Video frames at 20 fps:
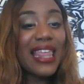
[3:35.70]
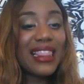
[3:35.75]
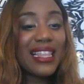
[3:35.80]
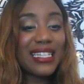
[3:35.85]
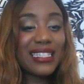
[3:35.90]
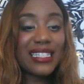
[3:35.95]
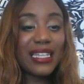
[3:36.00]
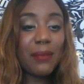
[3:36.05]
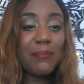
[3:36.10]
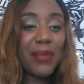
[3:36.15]

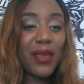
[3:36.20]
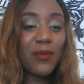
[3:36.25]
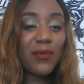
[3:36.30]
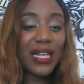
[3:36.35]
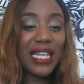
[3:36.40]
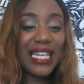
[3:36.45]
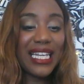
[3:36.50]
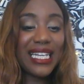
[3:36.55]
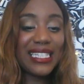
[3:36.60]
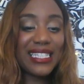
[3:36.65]
This can be
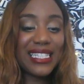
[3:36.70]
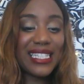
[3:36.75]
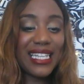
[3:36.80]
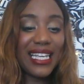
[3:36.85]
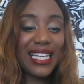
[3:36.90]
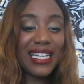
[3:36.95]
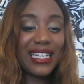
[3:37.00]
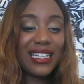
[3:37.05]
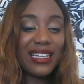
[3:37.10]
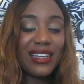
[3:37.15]

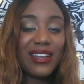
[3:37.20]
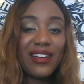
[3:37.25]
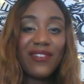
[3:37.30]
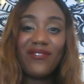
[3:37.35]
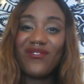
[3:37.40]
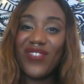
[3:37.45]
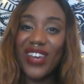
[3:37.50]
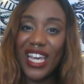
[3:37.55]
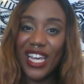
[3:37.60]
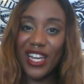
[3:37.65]
releasing
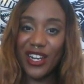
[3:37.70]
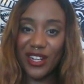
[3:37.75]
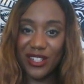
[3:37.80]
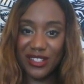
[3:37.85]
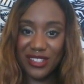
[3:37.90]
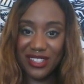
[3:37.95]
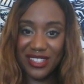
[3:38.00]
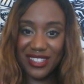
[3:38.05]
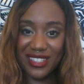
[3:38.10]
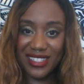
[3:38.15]

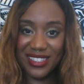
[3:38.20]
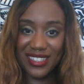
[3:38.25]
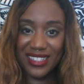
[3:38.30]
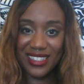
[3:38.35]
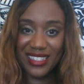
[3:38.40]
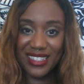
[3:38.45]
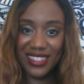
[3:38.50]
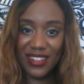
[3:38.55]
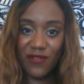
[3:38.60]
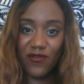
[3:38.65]
fears,
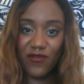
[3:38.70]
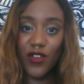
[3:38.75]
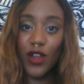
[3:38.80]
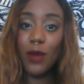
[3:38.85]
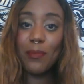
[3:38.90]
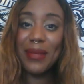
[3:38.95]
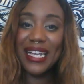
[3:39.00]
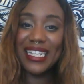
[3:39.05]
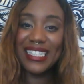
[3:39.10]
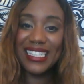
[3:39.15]

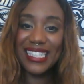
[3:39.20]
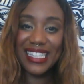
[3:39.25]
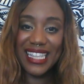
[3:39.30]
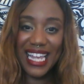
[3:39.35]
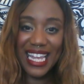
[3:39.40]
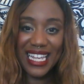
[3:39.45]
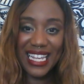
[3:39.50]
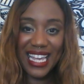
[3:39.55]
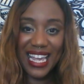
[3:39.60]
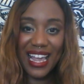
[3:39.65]
fear-based
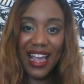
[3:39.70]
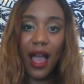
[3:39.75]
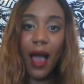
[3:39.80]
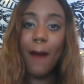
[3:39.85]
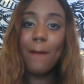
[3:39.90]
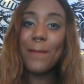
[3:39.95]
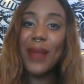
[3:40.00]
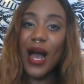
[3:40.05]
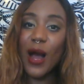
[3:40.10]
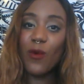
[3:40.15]
thinking
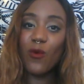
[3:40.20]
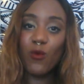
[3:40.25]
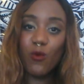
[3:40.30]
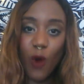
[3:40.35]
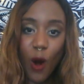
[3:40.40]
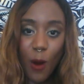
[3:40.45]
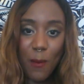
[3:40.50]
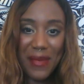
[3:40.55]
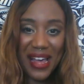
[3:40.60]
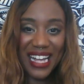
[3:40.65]
about
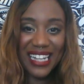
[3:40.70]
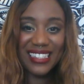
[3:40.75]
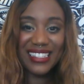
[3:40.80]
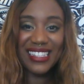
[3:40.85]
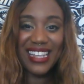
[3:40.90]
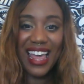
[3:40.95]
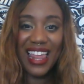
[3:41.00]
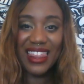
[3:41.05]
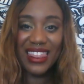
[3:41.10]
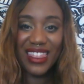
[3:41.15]
romance
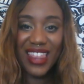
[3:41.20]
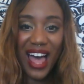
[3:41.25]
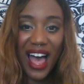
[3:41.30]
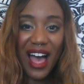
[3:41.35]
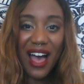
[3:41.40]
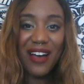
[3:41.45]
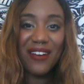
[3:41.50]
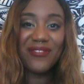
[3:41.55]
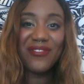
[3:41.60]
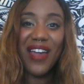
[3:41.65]
and
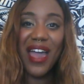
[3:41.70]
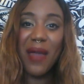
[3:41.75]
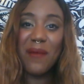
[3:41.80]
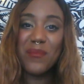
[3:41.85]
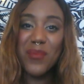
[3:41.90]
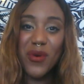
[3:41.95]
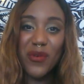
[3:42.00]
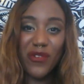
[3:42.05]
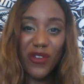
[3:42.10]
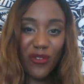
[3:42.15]
love and
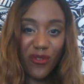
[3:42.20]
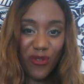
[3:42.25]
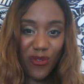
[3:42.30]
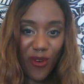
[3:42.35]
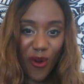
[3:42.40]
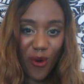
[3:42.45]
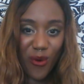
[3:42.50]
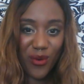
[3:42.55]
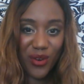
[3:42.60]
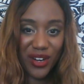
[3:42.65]
moving
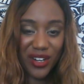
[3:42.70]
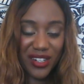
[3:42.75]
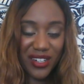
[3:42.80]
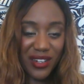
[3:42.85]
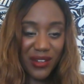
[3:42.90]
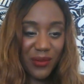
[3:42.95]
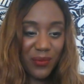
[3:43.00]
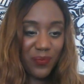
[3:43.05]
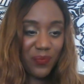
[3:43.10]
forward.